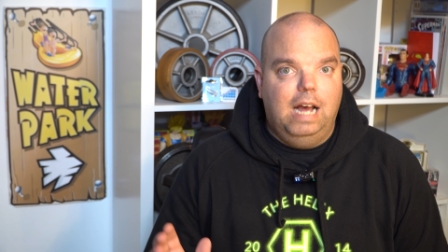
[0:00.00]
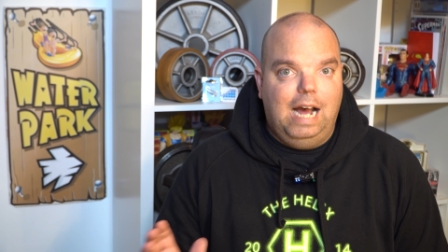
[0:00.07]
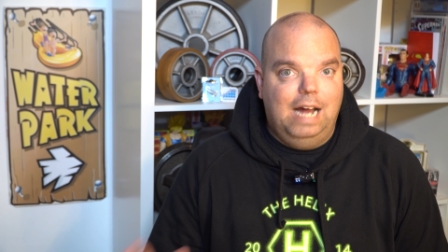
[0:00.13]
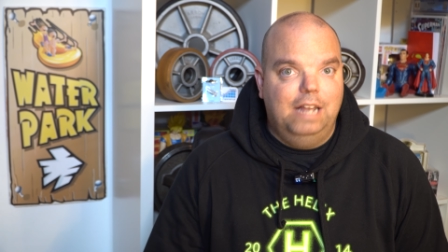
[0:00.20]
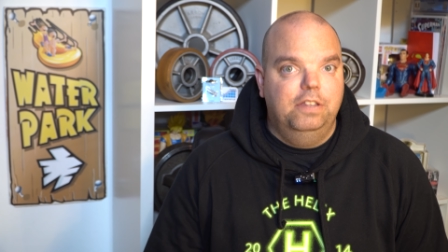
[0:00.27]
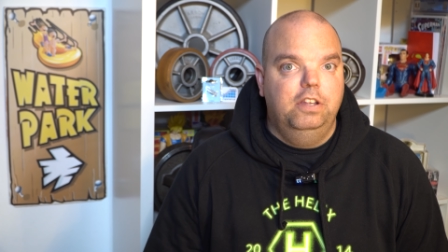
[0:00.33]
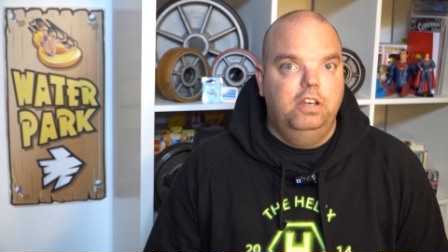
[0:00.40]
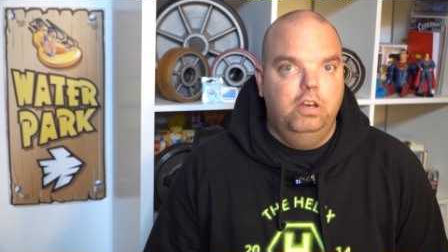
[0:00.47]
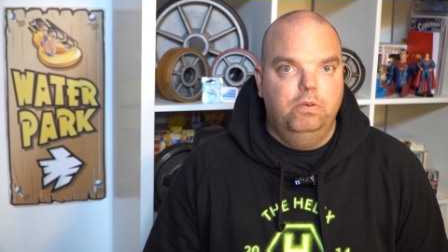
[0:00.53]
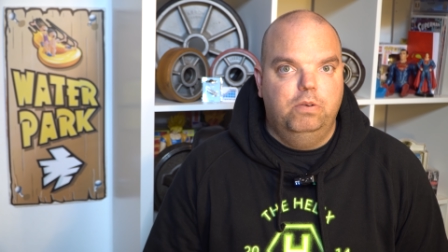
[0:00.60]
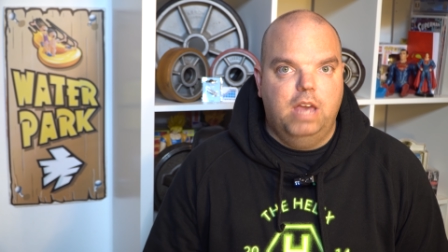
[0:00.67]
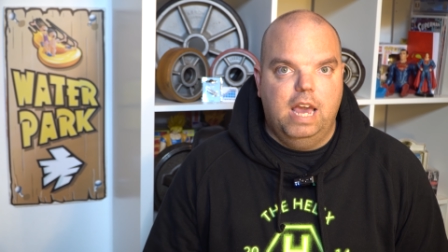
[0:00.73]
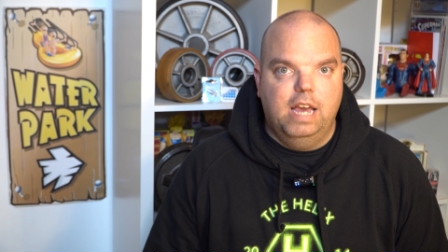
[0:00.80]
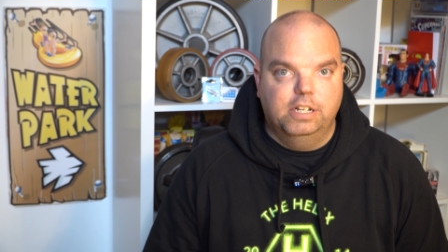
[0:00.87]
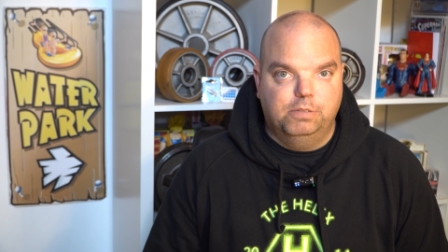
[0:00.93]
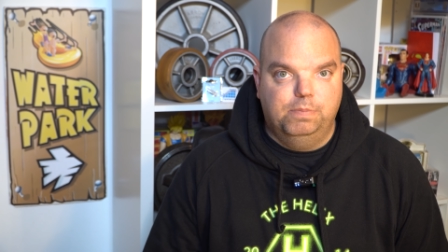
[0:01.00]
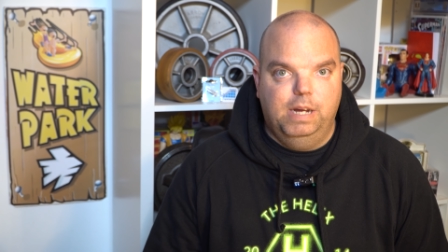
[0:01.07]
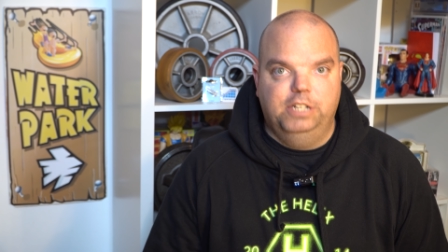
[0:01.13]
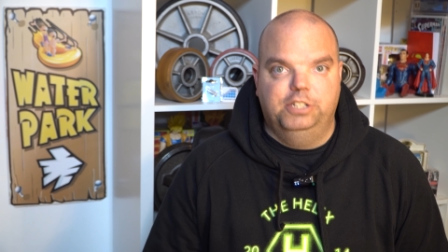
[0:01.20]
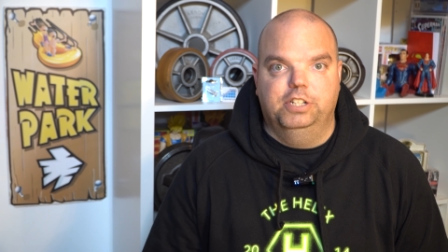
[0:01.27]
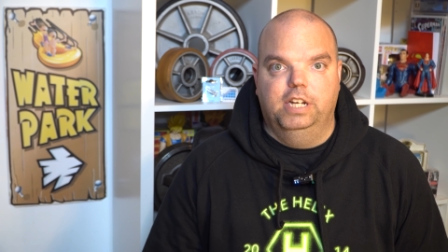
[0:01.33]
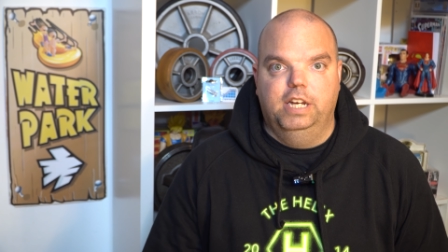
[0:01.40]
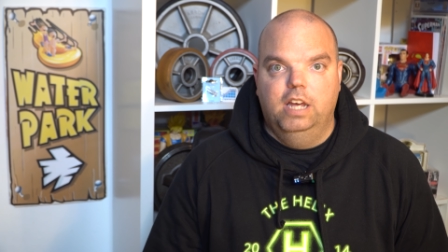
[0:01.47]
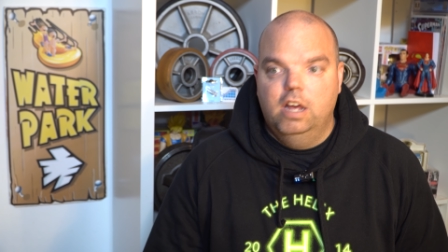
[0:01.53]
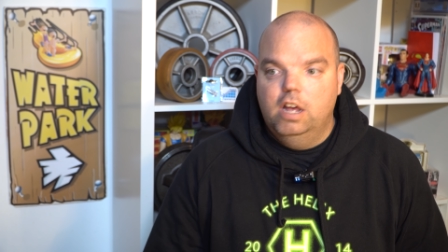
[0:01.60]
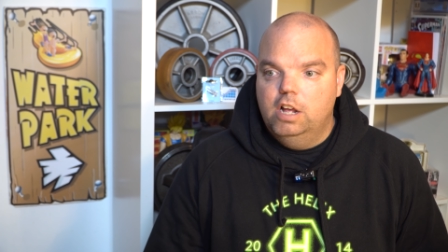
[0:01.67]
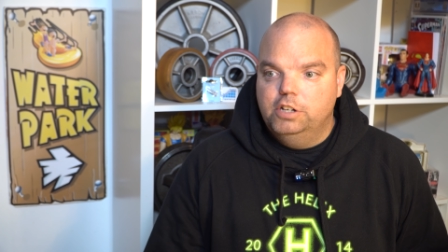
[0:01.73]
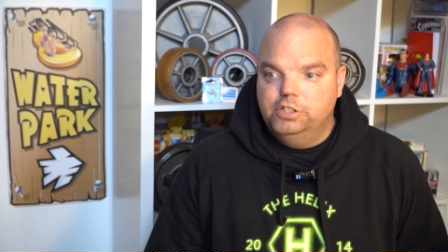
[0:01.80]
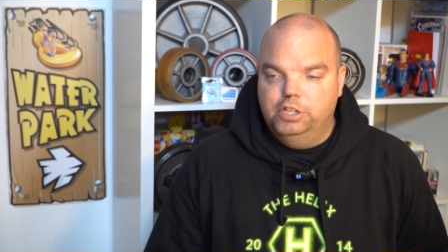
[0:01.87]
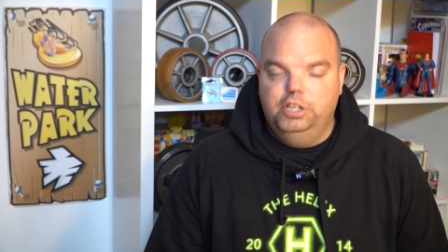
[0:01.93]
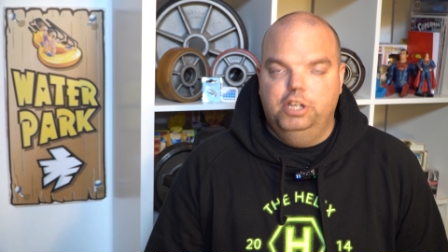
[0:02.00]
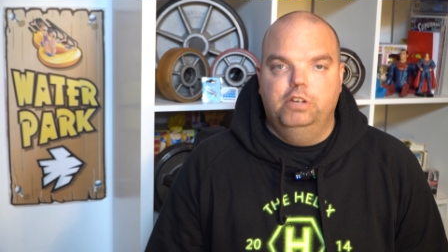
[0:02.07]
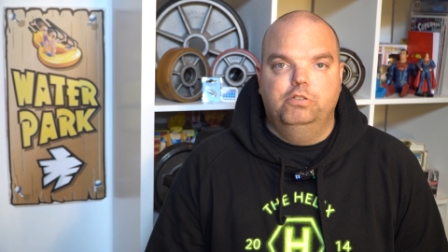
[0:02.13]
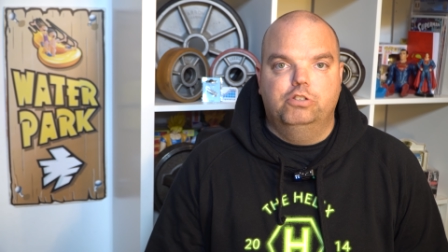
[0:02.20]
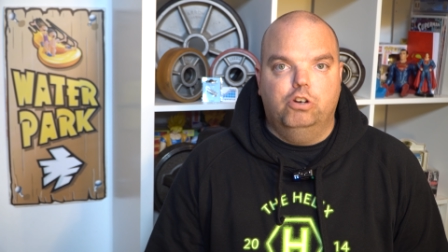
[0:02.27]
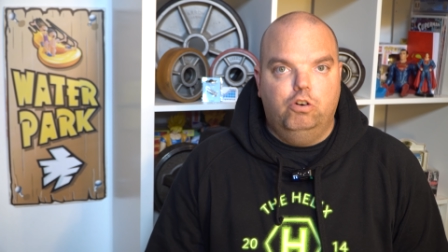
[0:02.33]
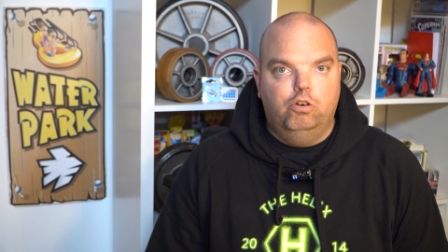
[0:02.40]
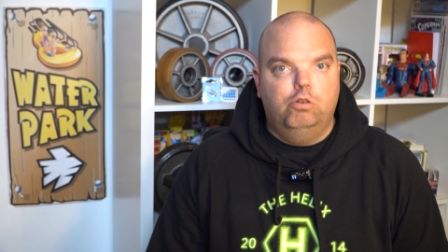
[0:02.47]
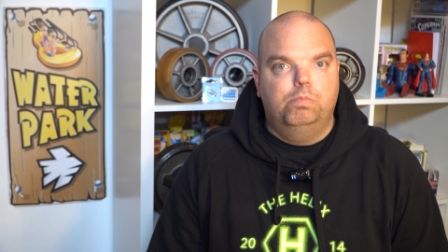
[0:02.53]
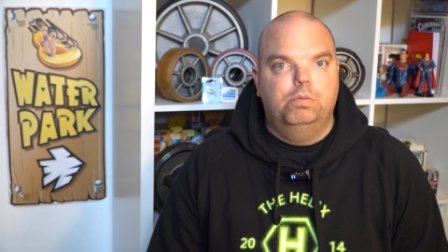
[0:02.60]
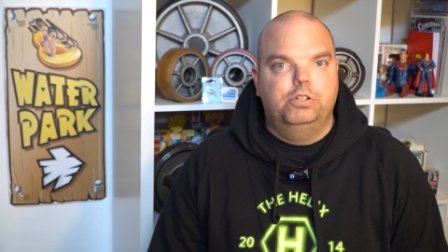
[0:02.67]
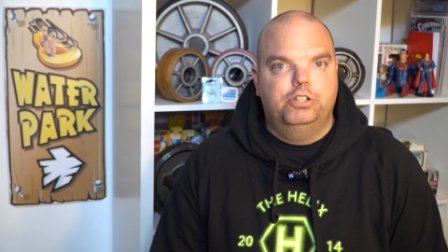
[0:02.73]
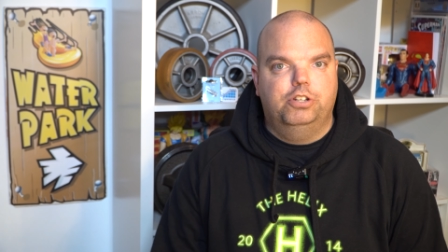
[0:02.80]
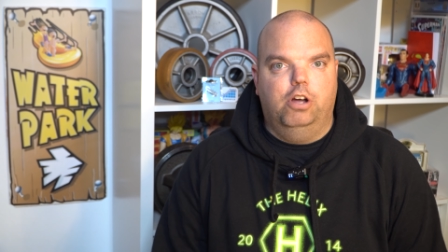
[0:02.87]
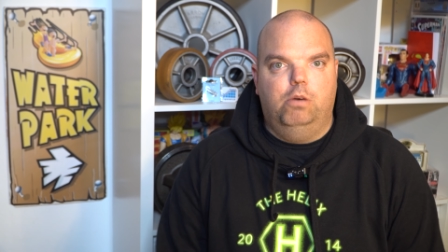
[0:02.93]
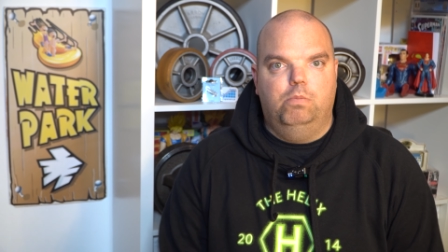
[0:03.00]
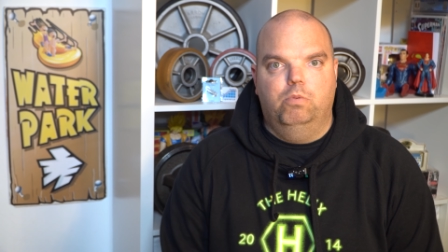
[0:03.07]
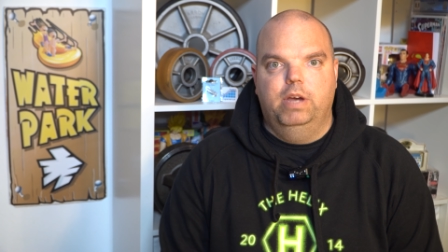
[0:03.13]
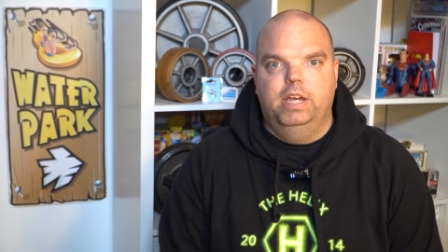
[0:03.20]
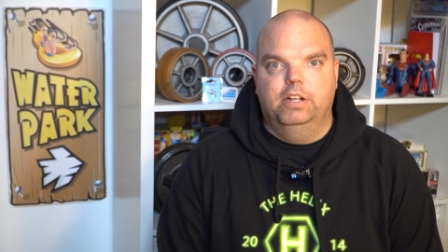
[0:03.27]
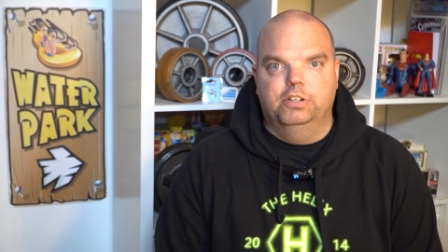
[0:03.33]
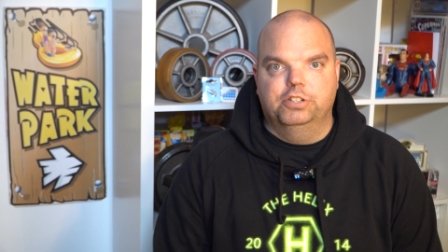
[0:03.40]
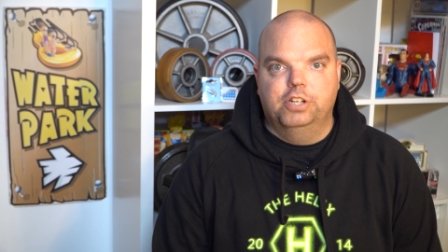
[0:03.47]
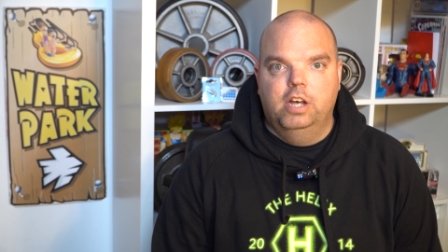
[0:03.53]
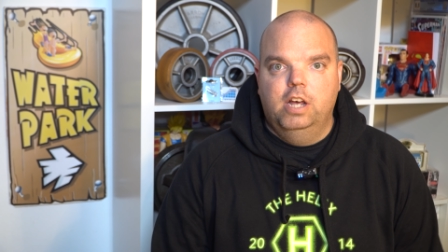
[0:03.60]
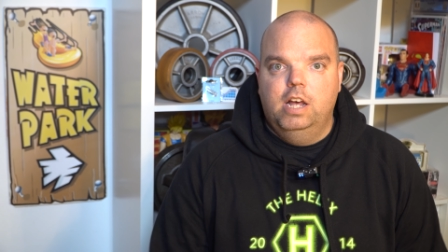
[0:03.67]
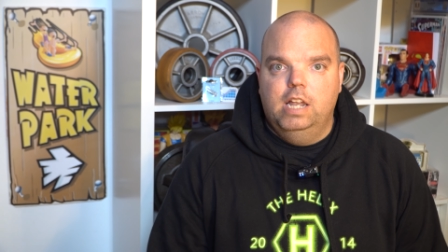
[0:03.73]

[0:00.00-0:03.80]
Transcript: and the UK especially to use up-stop wheels.